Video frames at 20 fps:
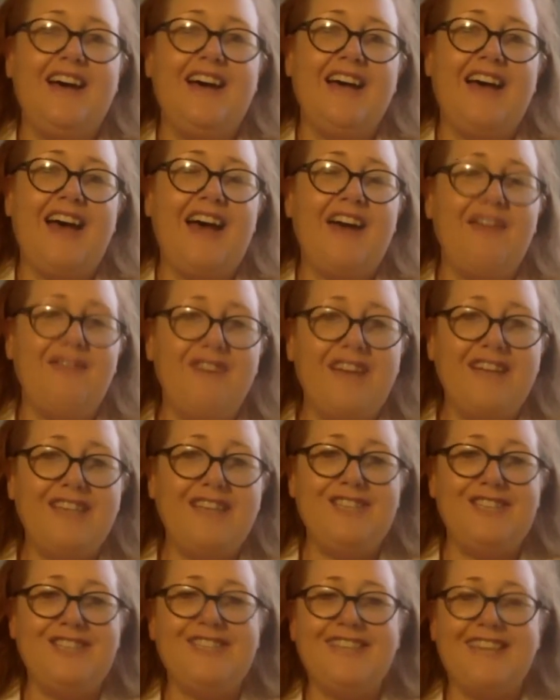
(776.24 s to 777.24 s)

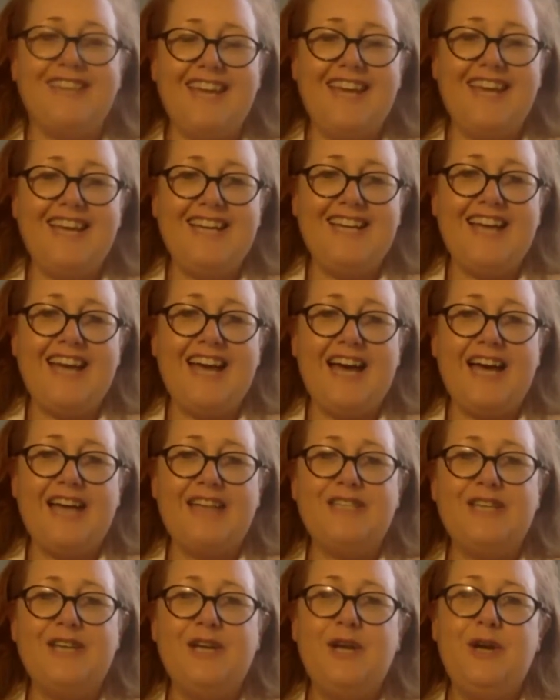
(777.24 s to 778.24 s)
adventures that he'd had